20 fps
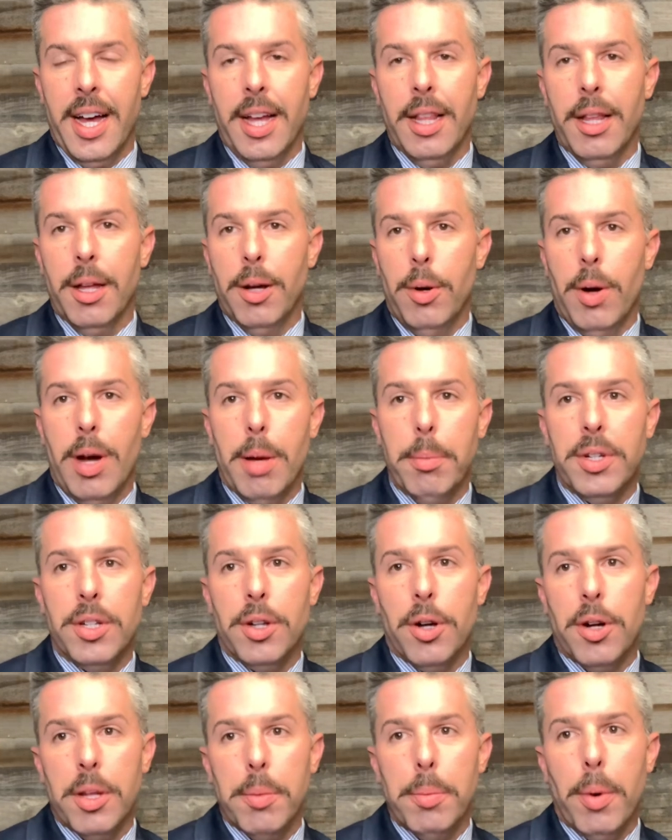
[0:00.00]
Hello, I'm
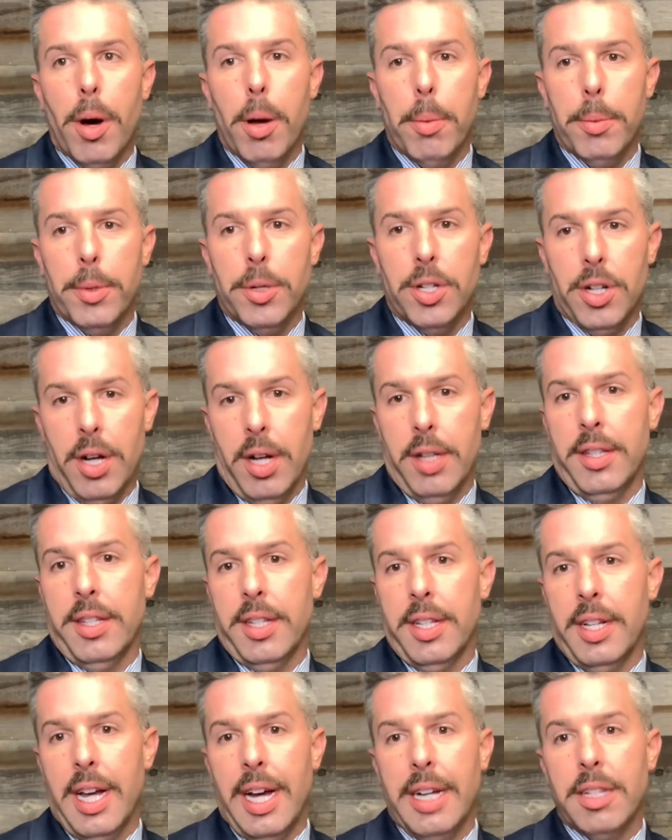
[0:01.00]
attorney Palmer
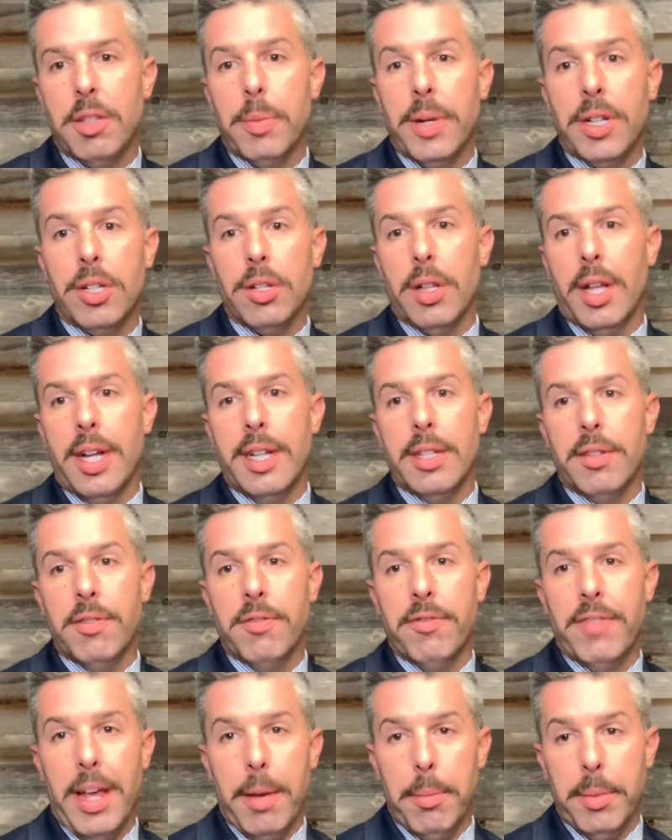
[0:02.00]
Johnson. I specialize in
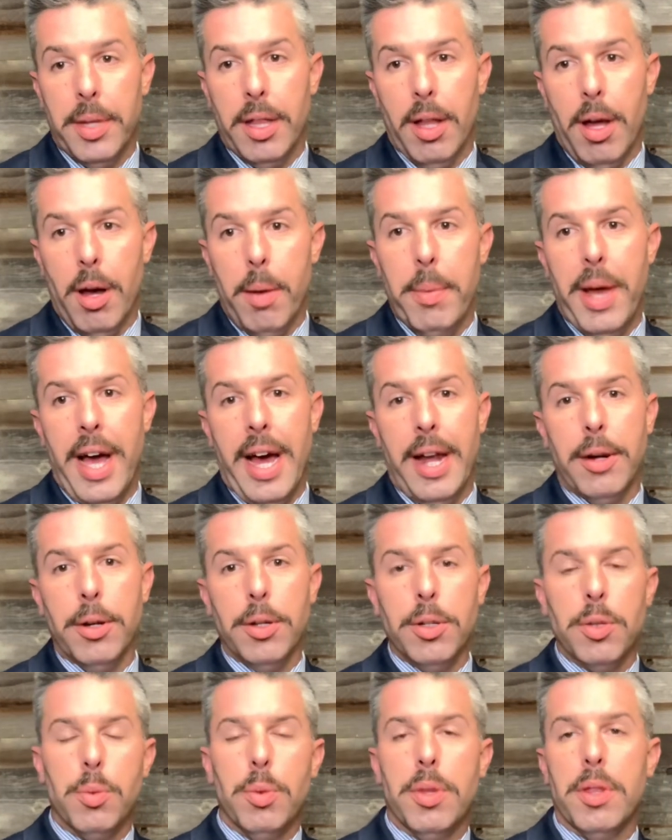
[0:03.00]
family law
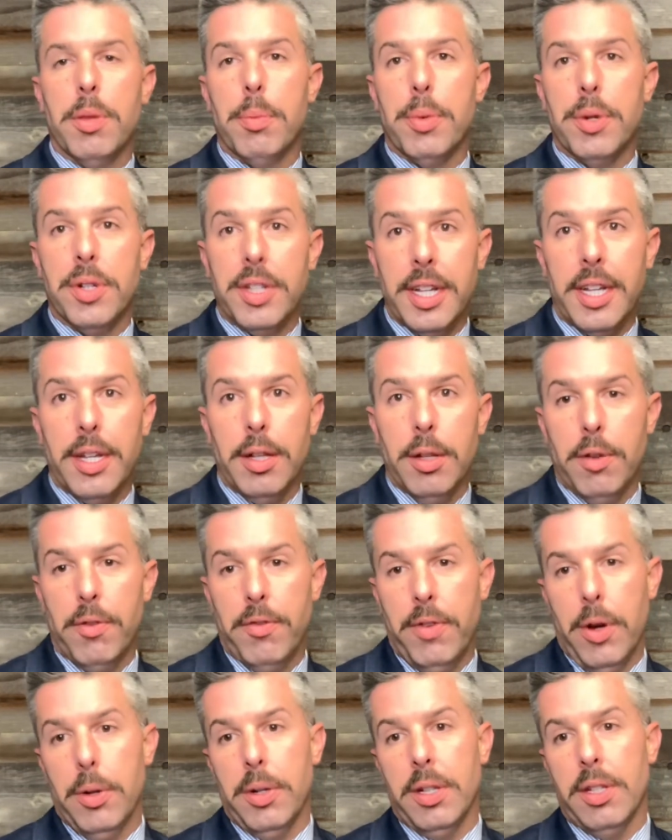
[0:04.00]
matters with a particular
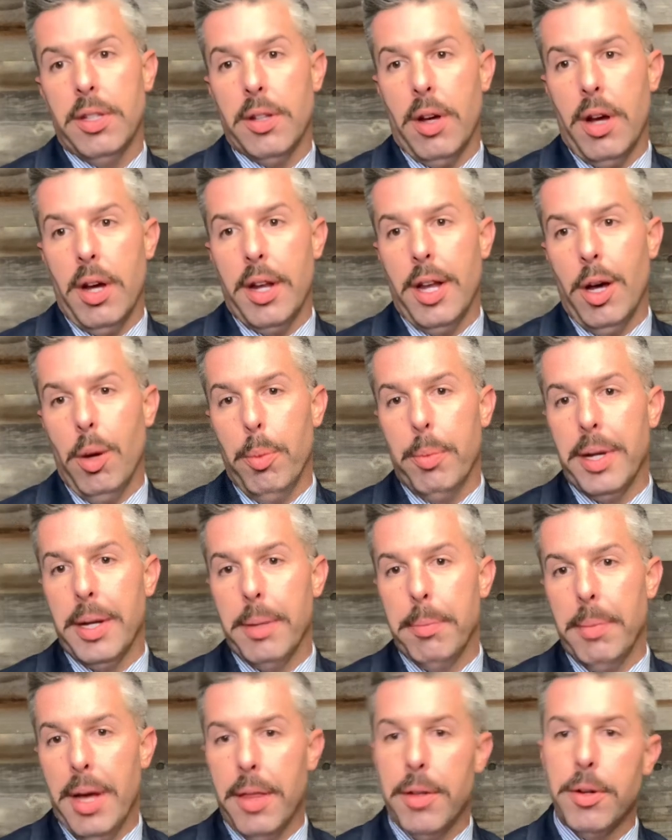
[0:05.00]
focus on helping
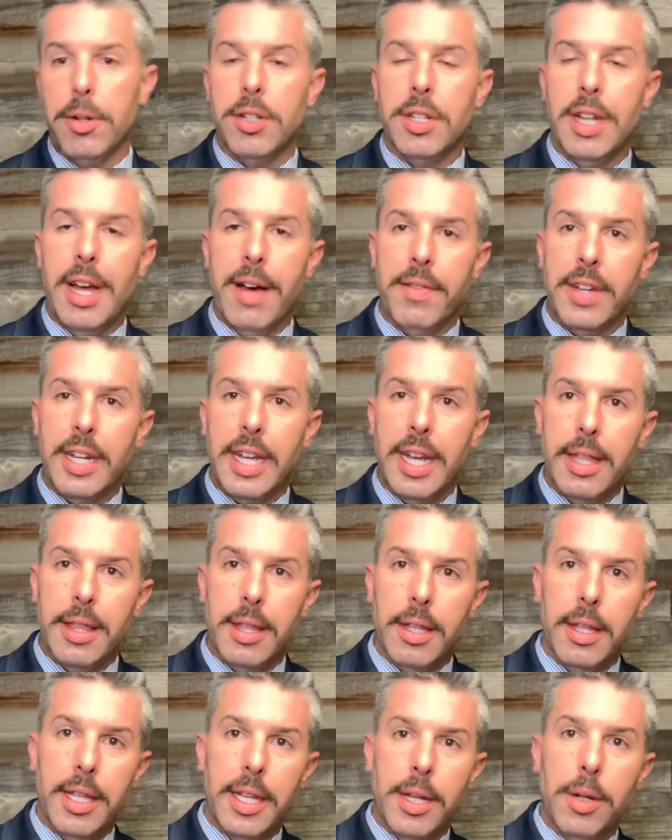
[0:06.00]
mothers navigate the
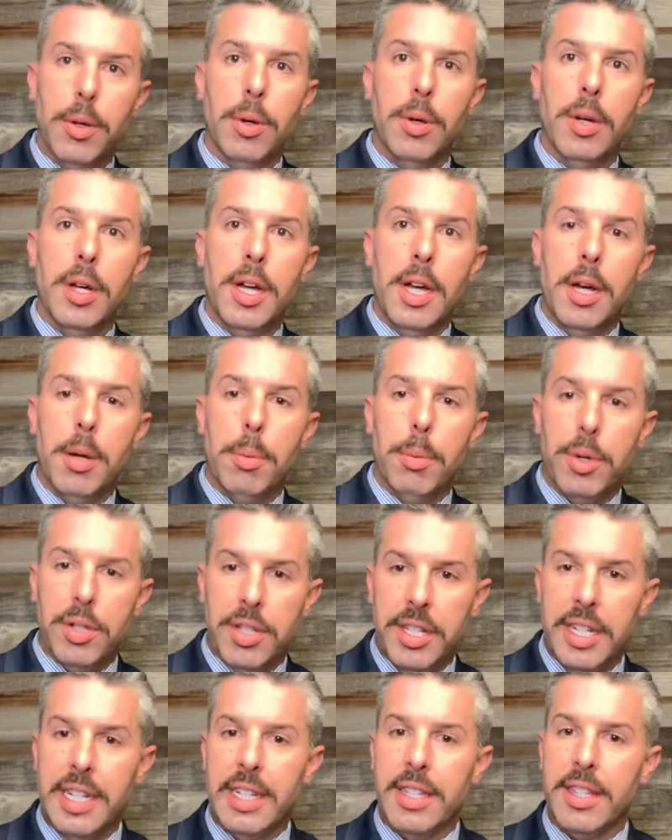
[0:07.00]
legal
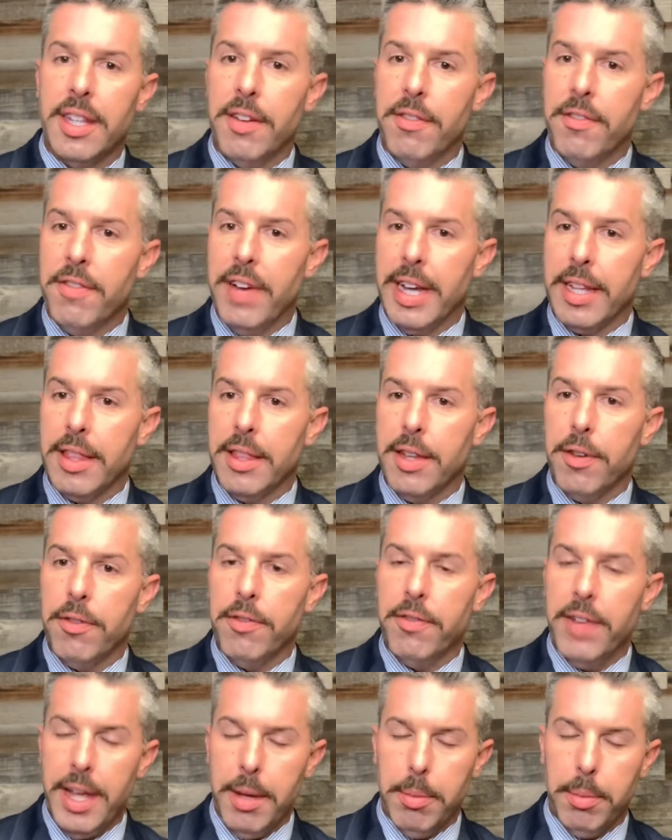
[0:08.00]
proceedings that affect their
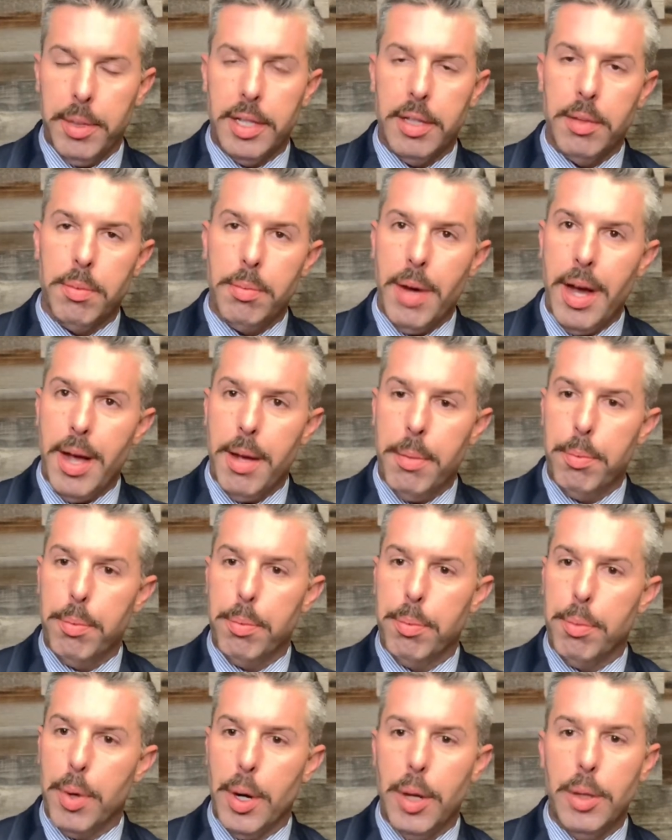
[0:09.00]
families. My
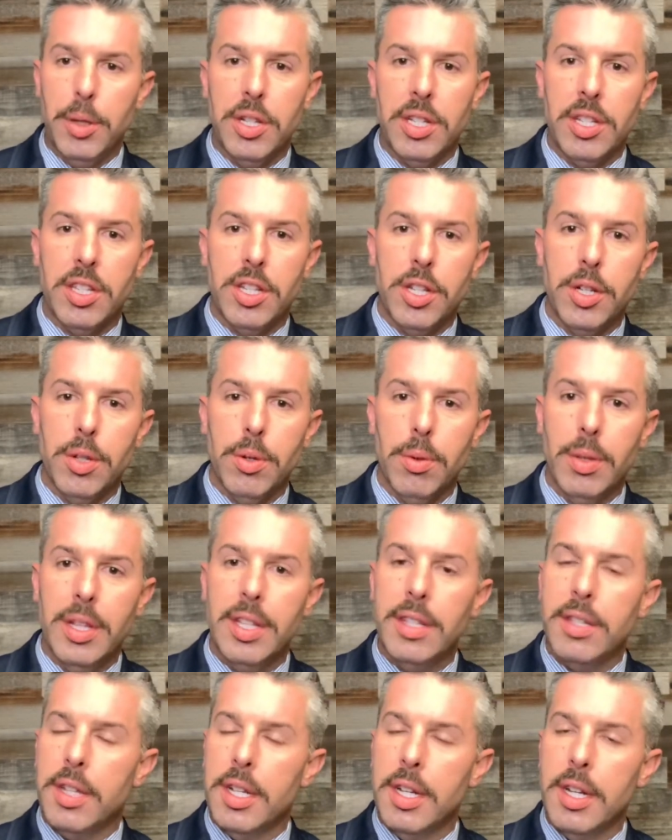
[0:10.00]
approach is to
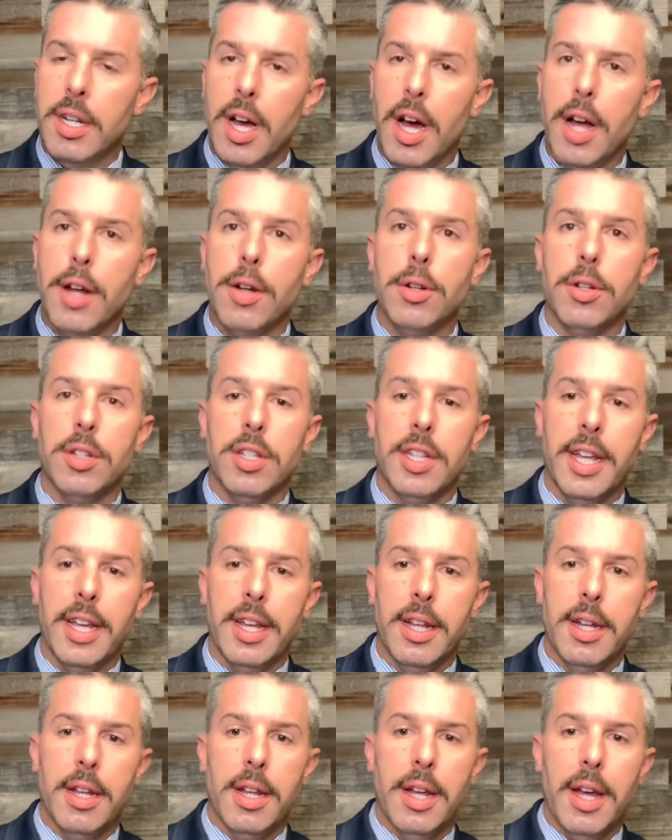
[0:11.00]
listen,
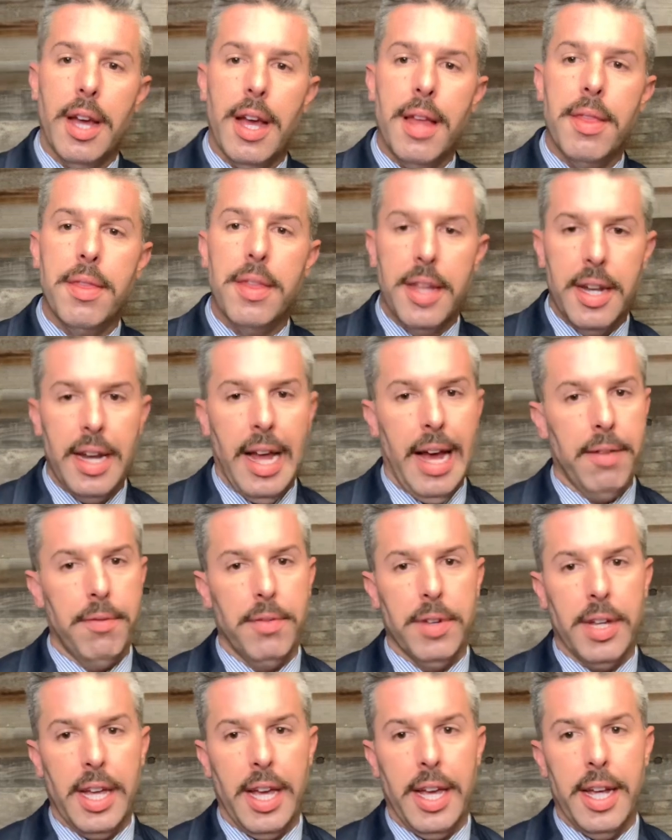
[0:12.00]
understand, and then
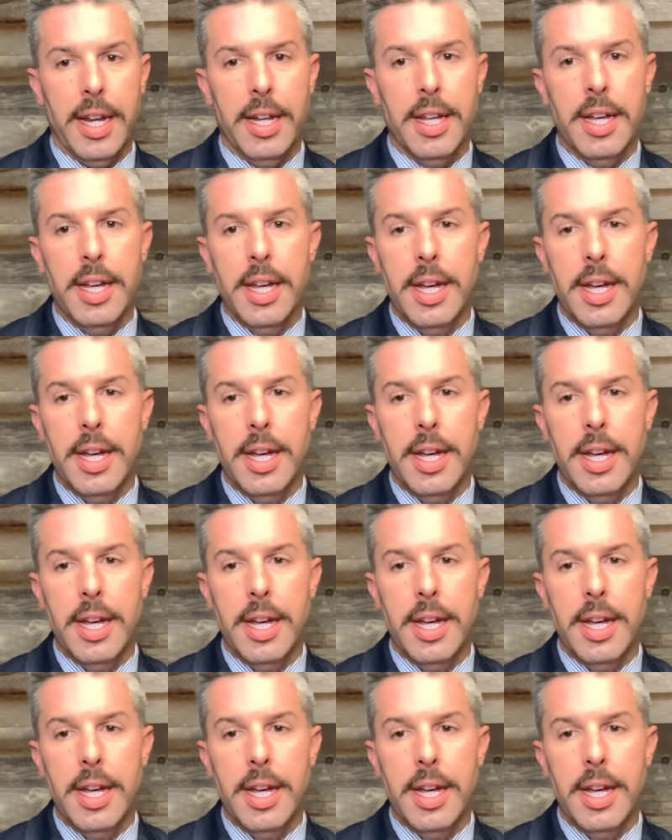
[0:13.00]
advocate.